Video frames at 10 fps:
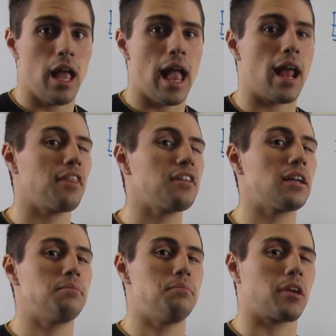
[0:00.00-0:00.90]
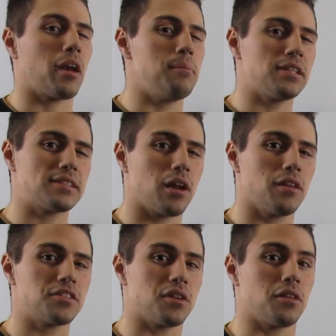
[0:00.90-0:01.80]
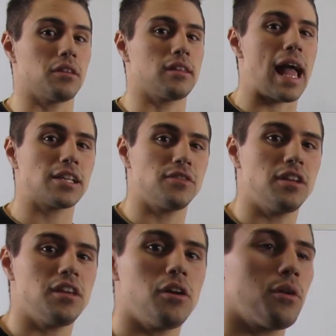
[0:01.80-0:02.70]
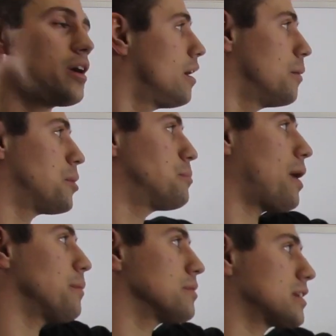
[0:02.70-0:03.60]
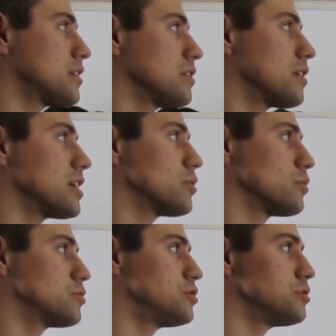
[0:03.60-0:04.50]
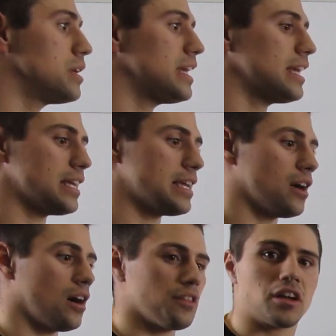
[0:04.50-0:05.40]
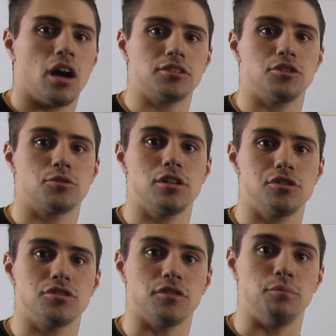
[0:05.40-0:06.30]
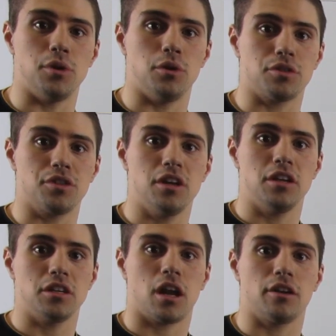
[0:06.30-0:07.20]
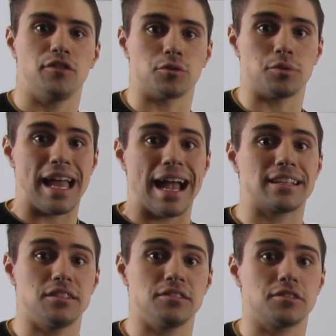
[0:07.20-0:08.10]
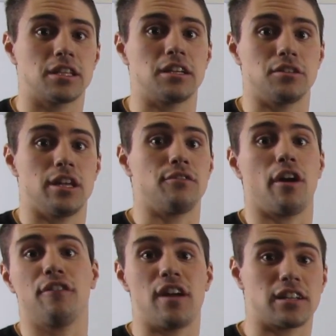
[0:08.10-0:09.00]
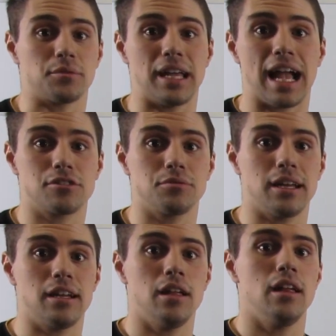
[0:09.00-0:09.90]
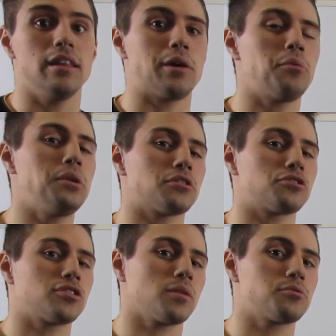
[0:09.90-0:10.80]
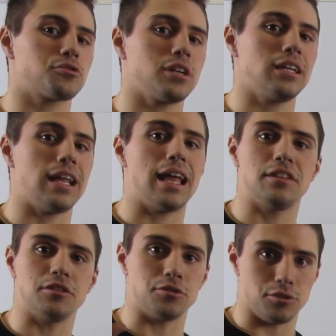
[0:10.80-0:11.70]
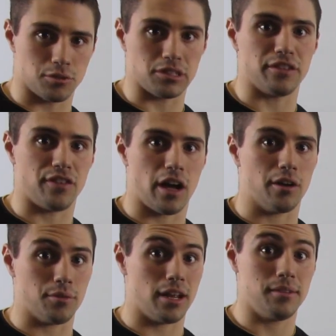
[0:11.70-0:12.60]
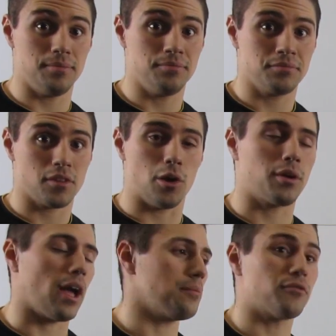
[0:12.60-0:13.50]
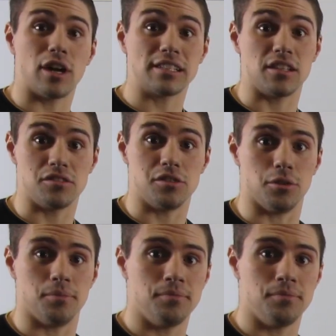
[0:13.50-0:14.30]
And I think I kind of missed out on this on the last video, but bimolecular, I told you uh, the concentrations of both kind of your reactants can affect the reaction rate. That would be your substrate and then your nucleophile, right? Okay, for SN2.